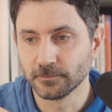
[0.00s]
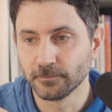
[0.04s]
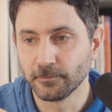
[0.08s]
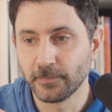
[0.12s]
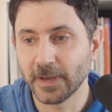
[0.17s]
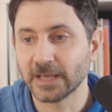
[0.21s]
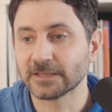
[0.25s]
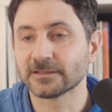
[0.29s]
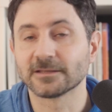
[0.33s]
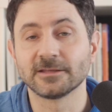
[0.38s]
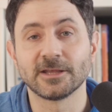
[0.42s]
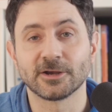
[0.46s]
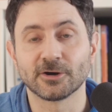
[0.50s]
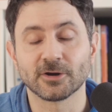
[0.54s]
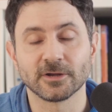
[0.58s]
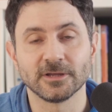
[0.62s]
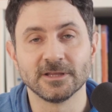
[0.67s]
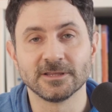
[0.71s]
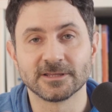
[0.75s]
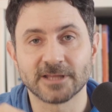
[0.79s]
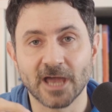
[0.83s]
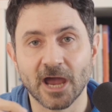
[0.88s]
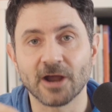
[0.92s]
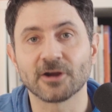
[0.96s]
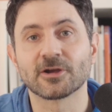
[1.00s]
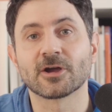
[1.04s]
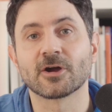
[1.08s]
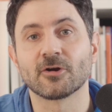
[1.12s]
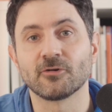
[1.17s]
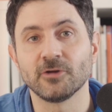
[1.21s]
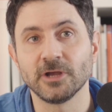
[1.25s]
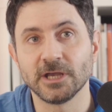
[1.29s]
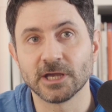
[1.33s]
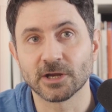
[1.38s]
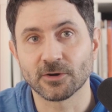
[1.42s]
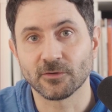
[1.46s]
bet their entire
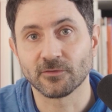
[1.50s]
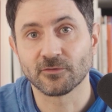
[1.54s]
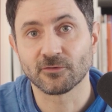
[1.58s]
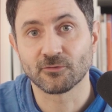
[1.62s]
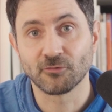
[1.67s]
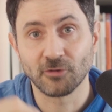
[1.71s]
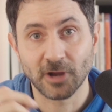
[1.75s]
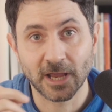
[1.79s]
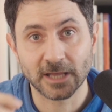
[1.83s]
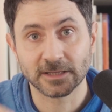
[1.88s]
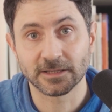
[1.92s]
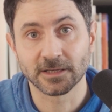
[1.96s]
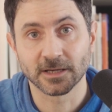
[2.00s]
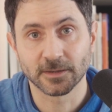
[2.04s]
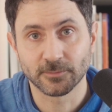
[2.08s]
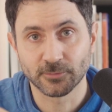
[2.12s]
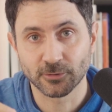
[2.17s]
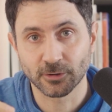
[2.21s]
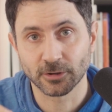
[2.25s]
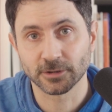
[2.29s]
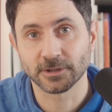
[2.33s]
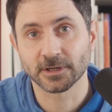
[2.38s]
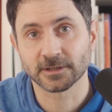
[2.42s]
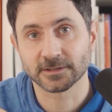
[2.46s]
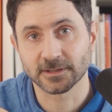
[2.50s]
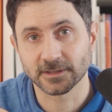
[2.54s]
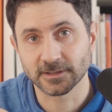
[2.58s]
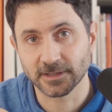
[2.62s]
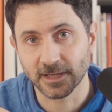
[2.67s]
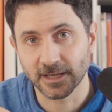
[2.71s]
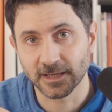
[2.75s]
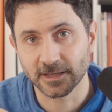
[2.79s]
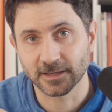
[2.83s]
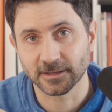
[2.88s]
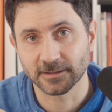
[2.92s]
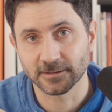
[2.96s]
career of creating a product that
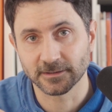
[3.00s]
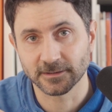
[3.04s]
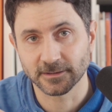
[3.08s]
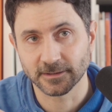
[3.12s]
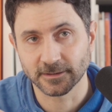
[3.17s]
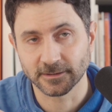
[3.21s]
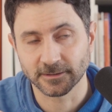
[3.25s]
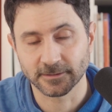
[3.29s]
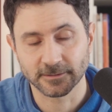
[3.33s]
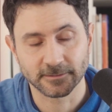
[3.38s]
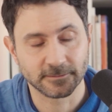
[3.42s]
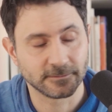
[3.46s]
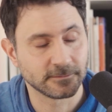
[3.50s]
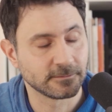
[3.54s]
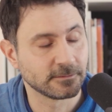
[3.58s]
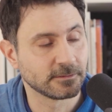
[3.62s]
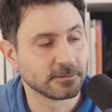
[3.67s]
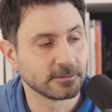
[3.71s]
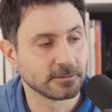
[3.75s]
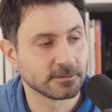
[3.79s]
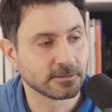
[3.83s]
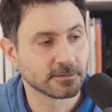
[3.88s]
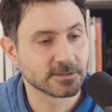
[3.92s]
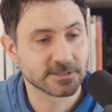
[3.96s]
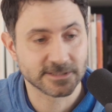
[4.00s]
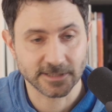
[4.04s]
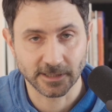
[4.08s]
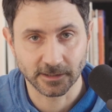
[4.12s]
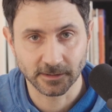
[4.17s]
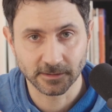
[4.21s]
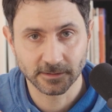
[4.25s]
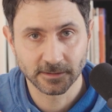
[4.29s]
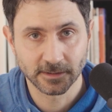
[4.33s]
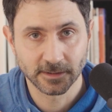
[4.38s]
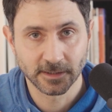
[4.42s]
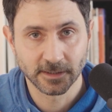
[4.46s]
they can uh,
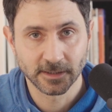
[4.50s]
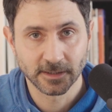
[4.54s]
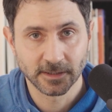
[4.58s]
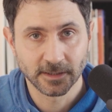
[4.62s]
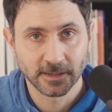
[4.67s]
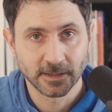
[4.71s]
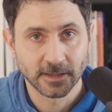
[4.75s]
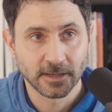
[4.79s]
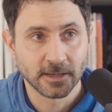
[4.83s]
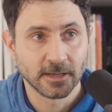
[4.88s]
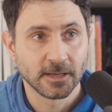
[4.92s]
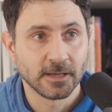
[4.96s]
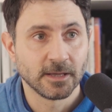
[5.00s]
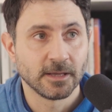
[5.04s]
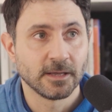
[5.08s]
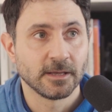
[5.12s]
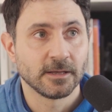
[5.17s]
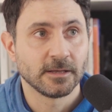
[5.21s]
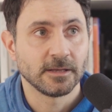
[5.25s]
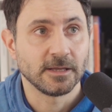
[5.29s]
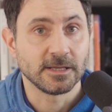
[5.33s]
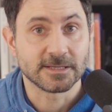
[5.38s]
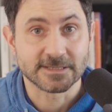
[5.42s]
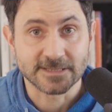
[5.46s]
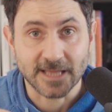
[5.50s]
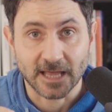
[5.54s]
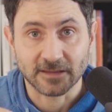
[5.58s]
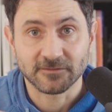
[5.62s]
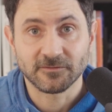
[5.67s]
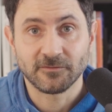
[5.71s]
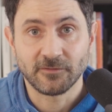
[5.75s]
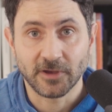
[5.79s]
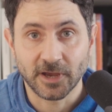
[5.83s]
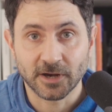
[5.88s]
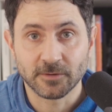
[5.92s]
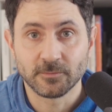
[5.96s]
sell it's
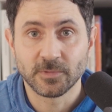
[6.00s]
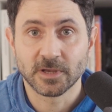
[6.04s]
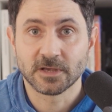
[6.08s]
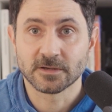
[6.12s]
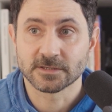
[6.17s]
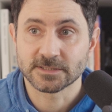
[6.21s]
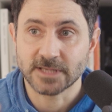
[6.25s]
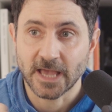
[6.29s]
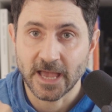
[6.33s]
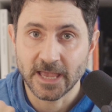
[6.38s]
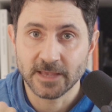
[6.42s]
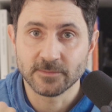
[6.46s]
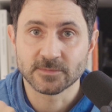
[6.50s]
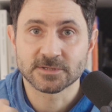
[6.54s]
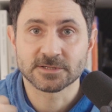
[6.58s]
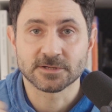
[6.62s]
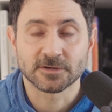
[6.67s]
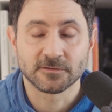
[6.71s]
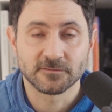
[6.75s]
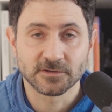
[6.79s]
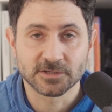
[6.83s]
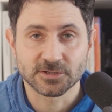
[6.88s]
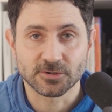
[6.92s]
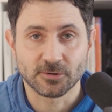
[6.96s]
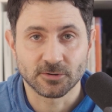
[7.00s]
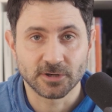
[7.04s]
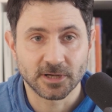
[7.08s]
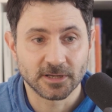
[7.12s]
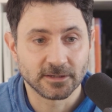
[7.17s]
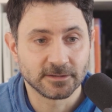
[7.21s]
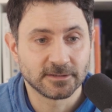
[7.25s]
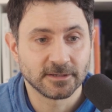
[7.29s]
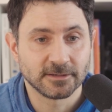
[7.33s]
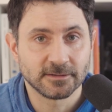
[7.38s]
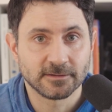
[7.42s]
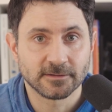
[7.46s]
not fair because I am service
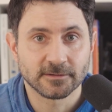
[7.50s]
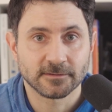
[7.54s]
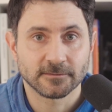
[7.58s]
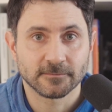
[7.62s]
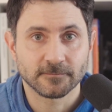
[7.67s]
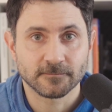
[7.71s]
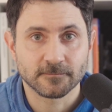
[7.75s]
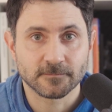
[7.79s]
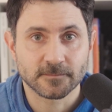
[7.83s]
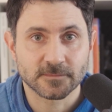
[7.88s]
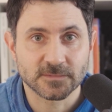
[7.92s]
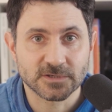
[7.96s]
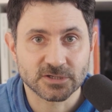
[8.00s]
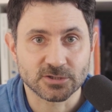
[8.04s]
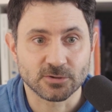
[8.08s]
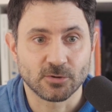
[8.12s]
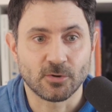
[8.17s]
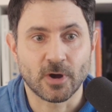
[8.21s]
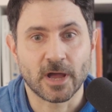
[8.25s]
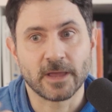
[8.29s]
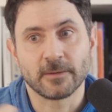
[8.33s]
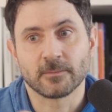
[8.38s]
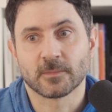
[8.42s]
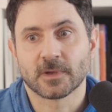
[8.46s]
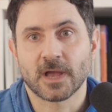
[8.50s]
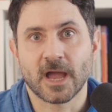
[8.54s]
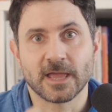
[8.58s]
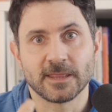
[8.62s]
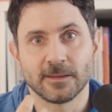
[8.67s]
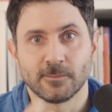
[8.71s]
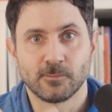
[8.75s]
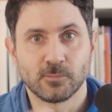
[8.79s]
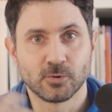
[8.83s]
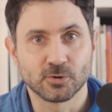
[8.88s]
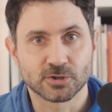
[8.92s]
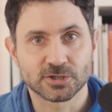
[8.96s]
oriented. So I am kind
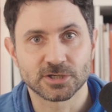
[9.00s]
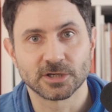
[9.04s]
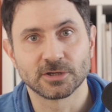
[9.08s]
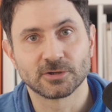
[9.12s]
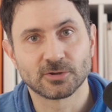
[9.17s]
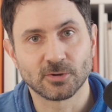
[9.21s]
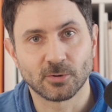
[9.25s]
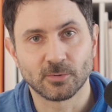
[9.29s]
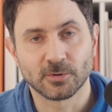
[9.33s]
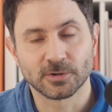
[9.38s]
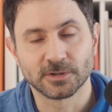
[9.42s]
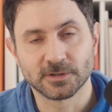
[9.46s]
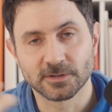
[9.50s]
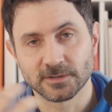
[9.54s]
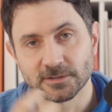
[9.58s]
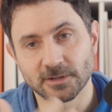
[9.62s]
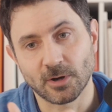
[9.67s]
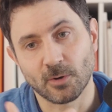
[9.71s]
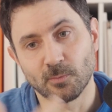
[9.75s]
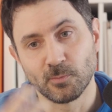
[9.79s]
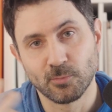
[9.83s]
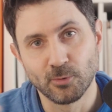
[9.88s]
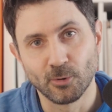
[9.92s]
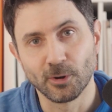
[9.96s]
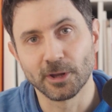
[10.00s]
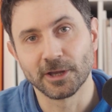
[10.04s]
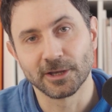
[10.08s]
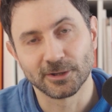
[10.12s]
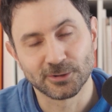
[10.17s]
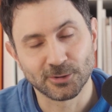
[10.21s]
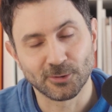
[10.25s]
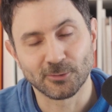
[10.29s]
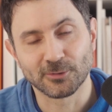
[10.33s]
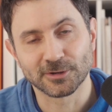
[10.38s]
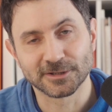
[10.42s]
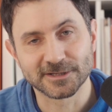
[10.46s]
of pushing toward, you now pulling
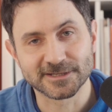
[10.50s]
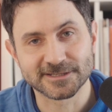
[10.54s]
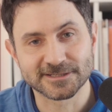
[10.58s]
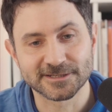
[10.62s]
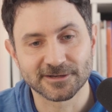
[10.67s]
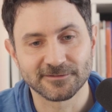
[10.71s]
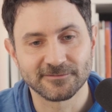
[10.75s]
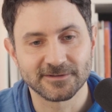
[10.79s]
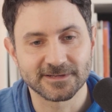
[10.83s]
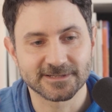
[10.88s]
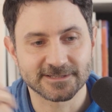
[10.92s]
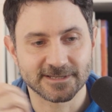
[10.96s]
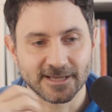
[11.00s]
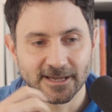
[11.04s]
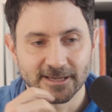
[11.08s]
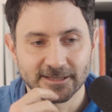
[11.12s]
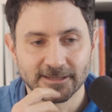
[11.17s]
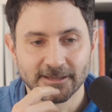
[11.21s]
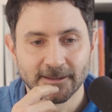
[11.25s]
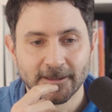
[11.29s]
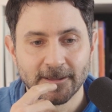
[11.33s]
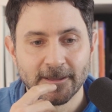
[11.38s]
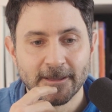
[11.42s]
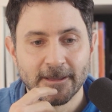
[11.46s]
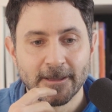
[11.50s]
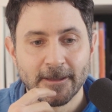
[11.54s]
toward the service side.